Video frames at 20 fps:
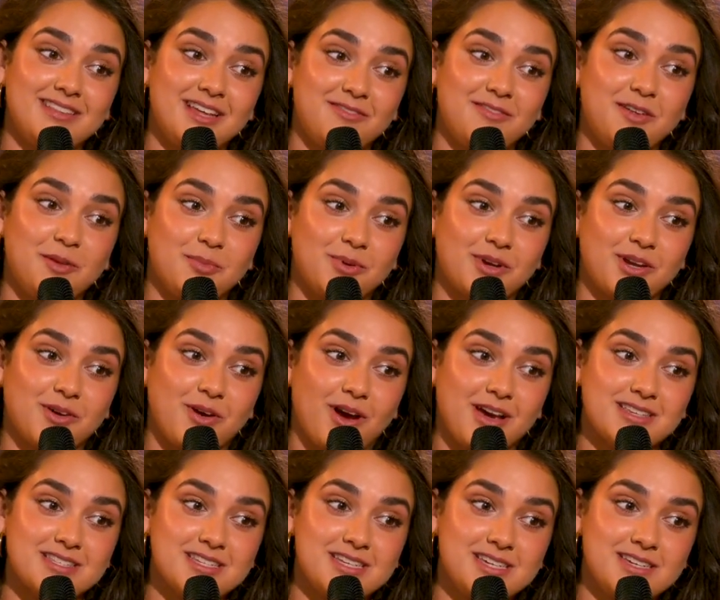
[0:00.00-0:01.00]
felt pretty
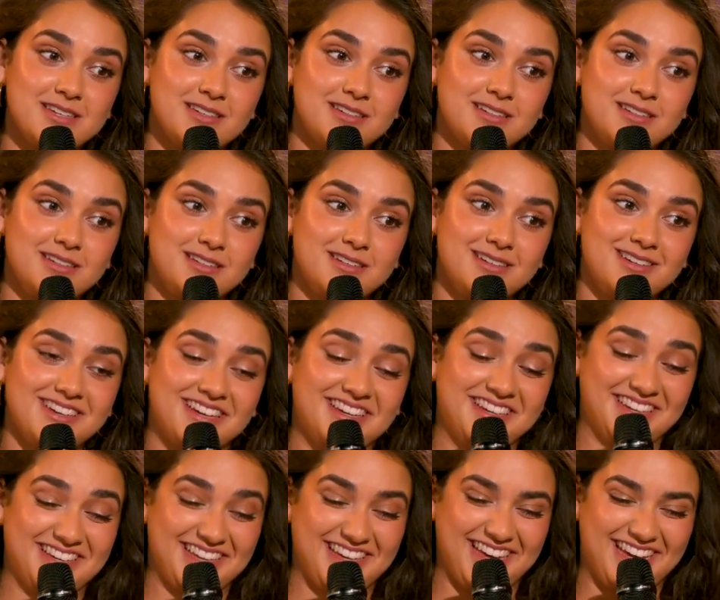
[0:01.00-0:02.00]
crazy.
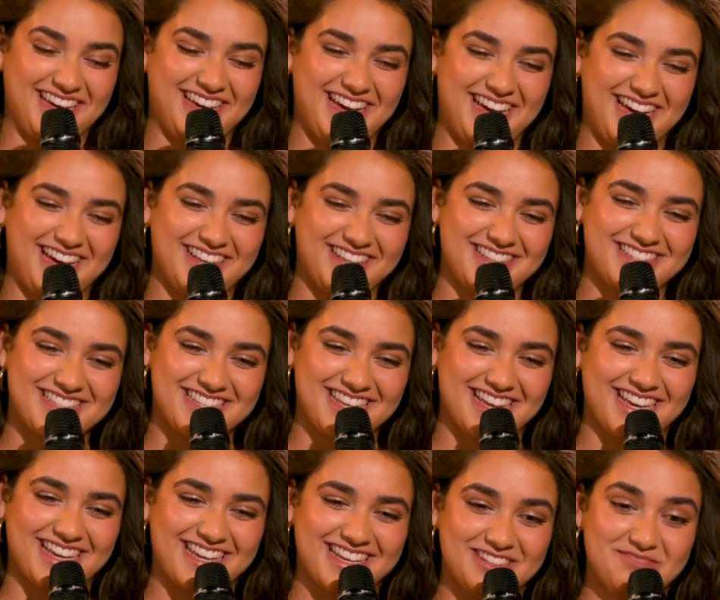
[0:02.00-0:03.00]
It's
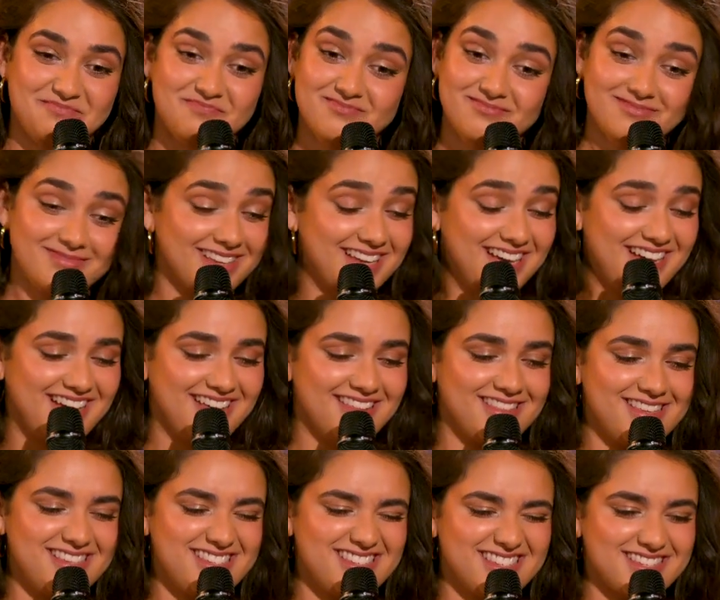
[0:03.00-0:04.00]
like
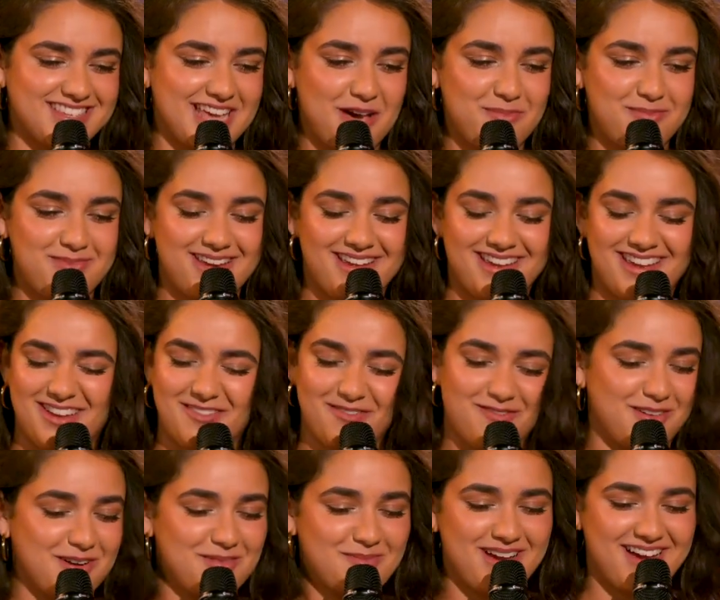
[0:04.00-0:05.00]
this is happening in
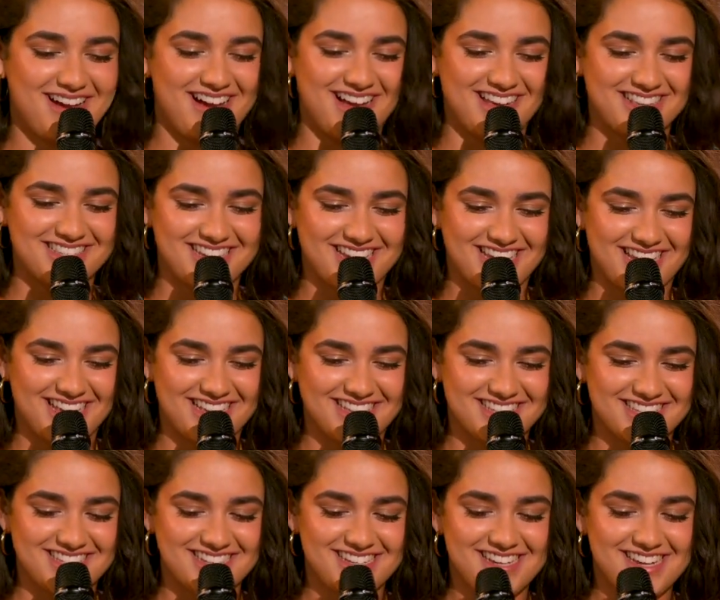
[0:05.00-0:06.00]
front of my eyes, I
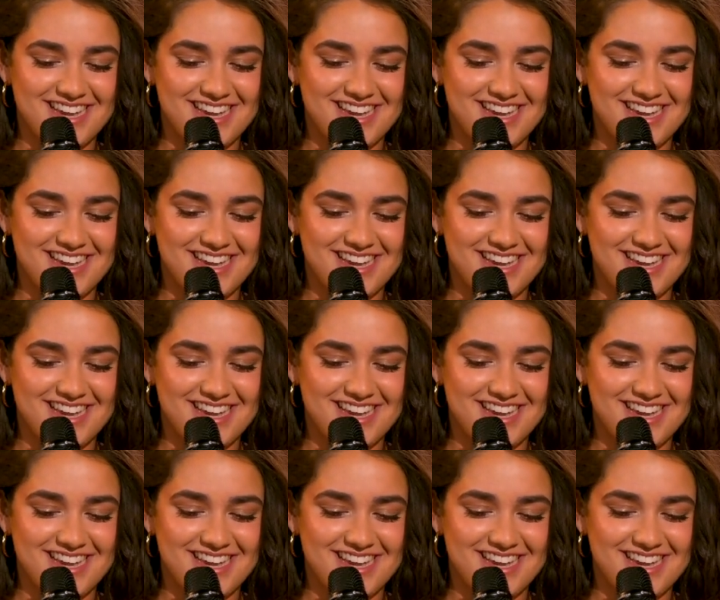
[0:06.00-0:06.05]
guess.